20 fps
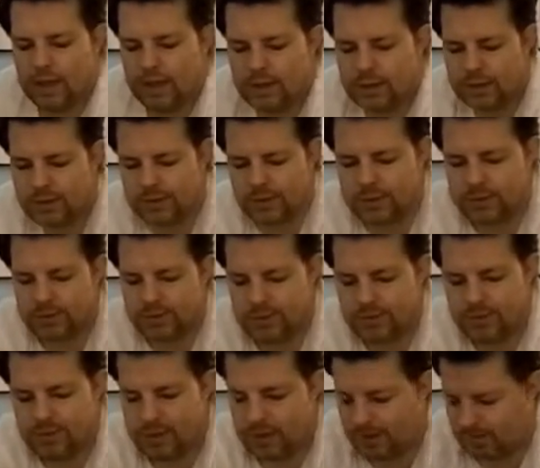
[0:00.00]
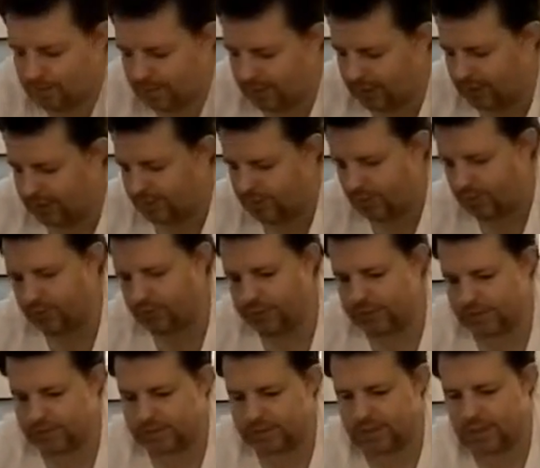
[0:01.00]
this would be my
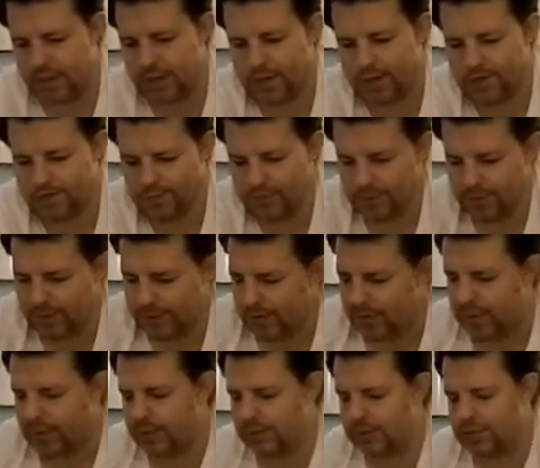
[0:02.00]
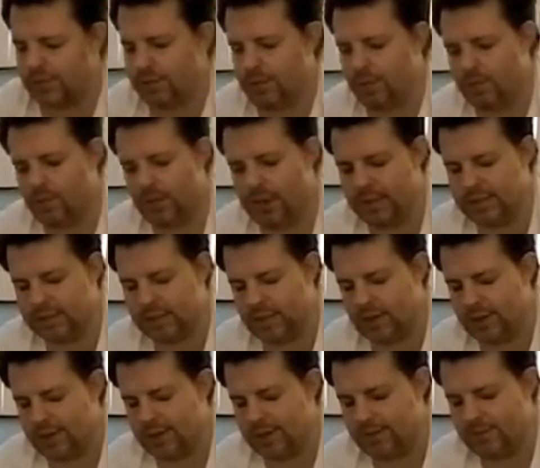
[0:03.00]
opponent's side, and this would be my
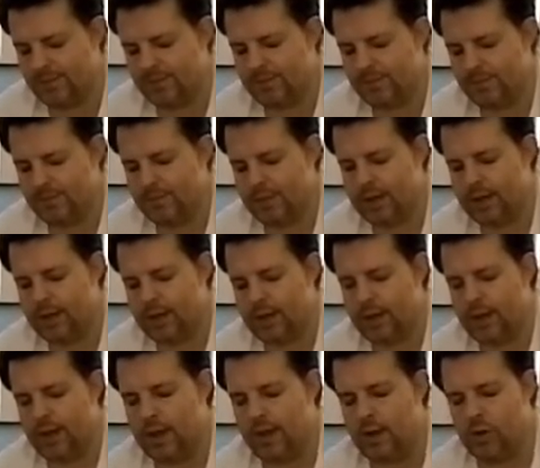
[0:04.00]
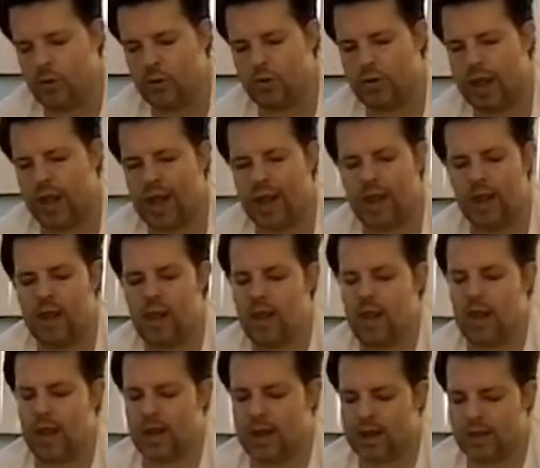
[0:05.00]
side. Okay,
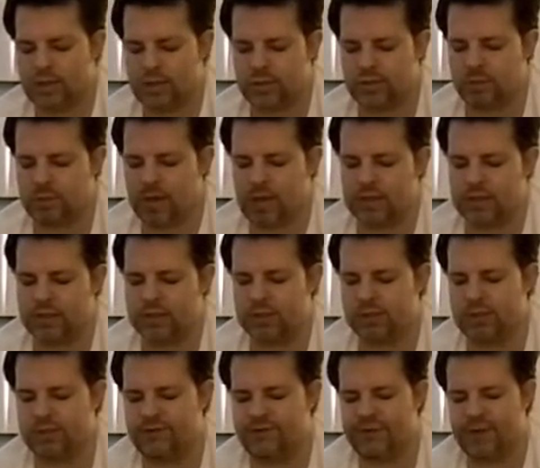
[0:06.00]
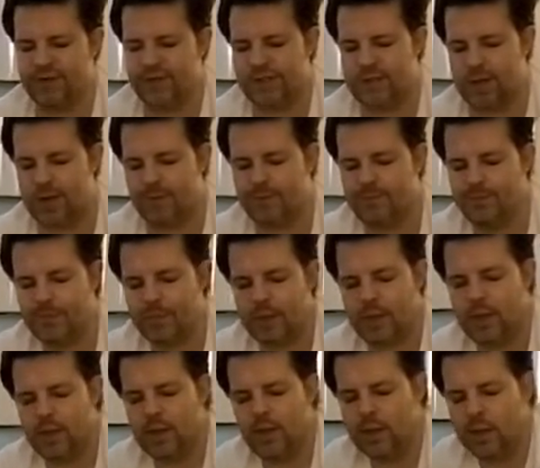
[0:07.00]
I got two monsters face up.
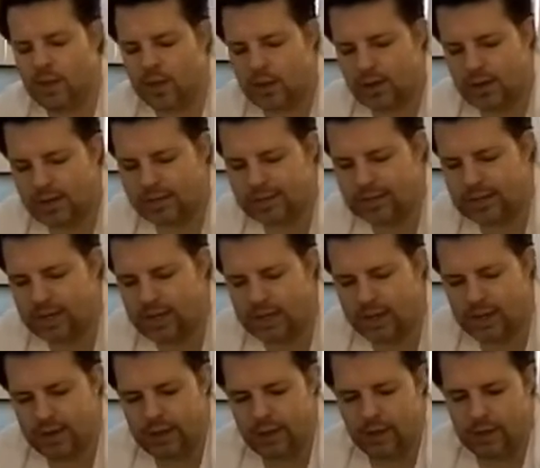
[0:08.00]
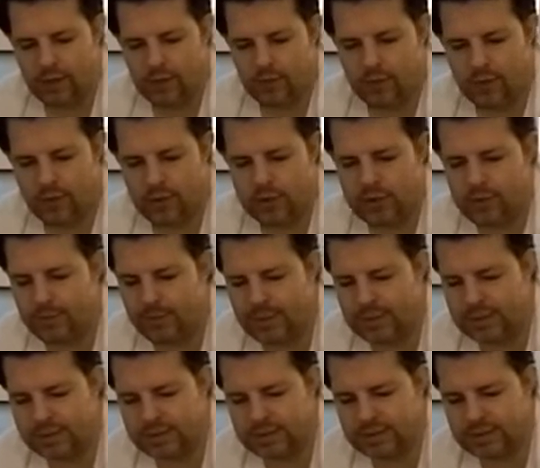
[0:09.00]
Let's say one of them
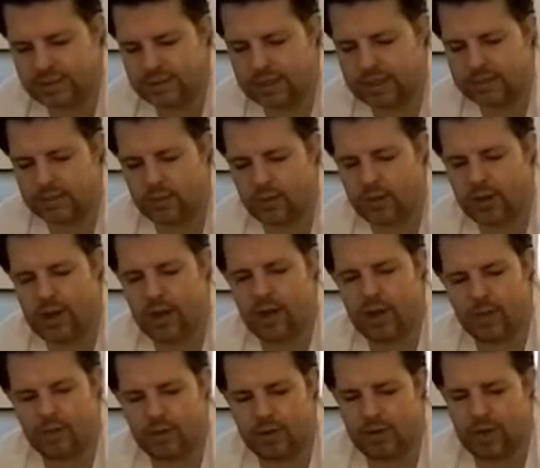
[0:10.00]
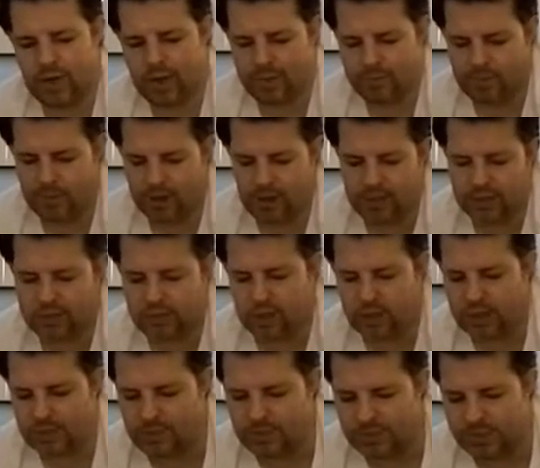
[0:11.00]
basically says, okay, I'm going to have my
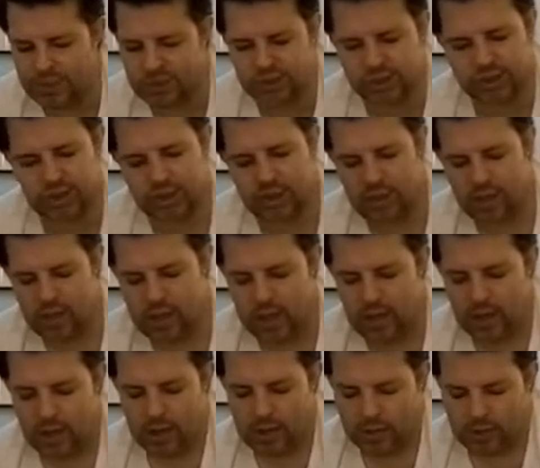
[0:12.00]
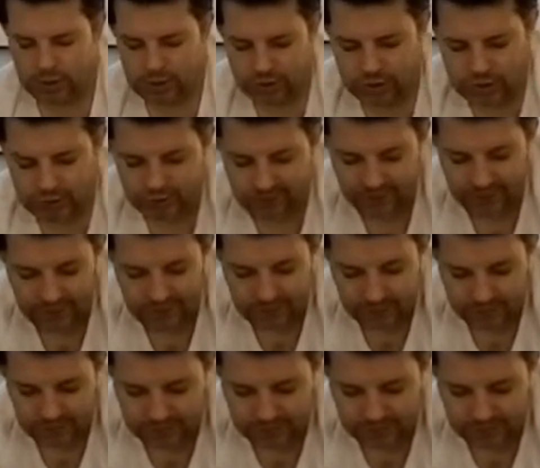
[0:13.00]
Dark Magician defeat your